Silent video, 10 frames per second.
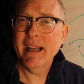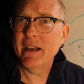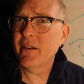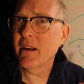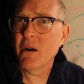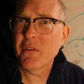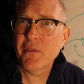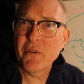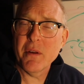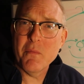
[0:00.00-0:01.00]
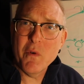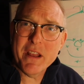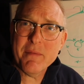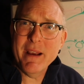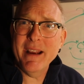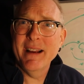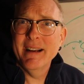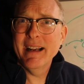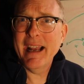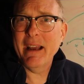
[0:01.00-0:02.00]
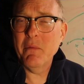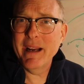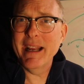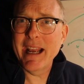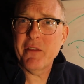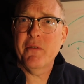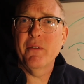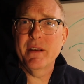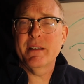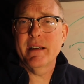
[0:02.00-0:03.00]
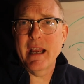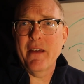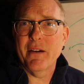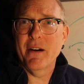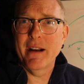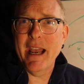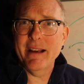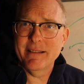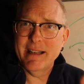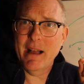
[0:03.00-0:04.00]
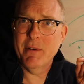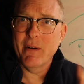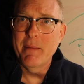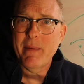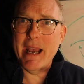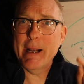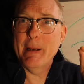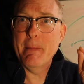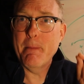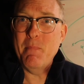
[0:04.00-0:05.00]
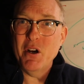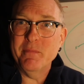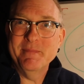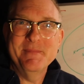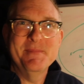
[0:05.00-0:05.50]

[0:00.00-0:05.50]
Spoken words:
and you can go through them with me and we can get through this together, okay? I'll be right back. Boom.